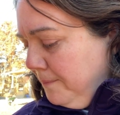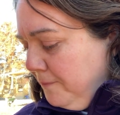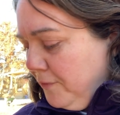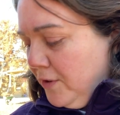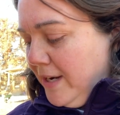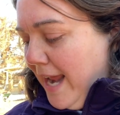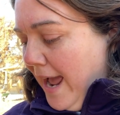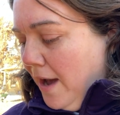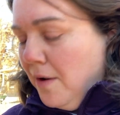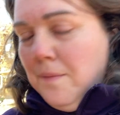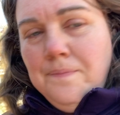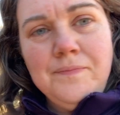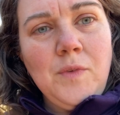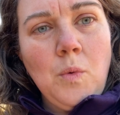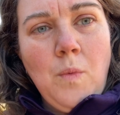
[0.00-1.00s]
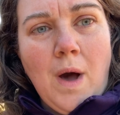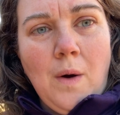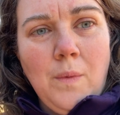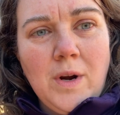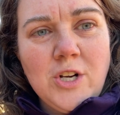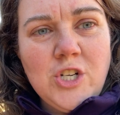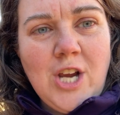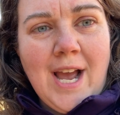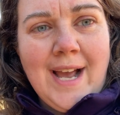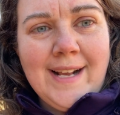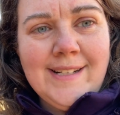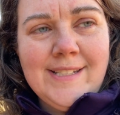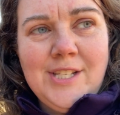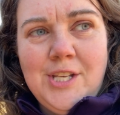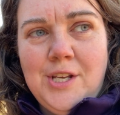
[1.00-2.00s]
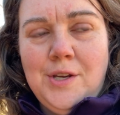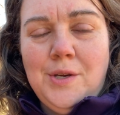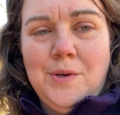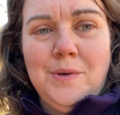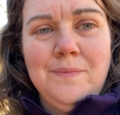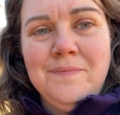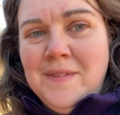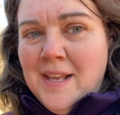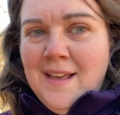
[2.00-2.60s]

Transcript: for now, while we're trying to